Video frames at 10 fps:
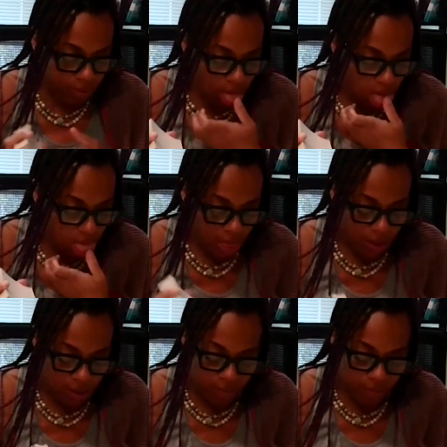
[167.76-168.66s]

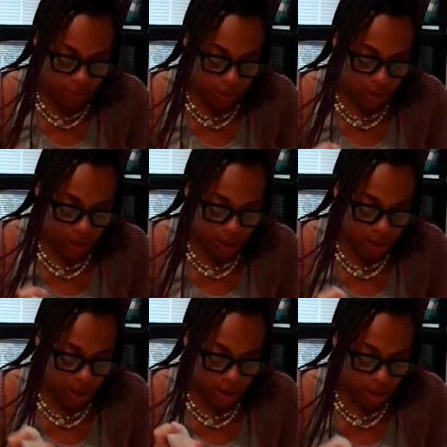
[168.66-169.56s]

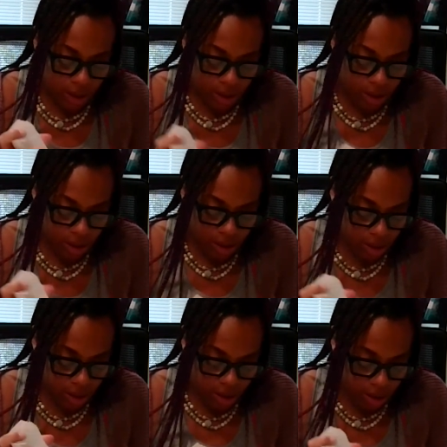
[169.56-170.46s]

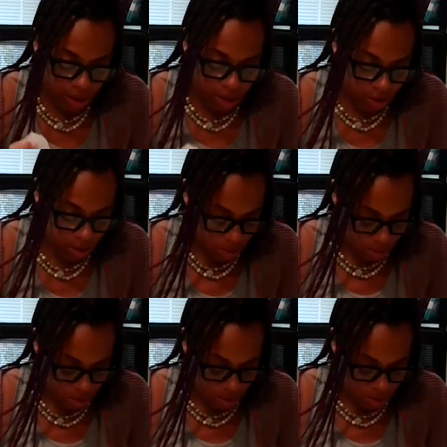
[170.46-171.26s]
Nobody speaks.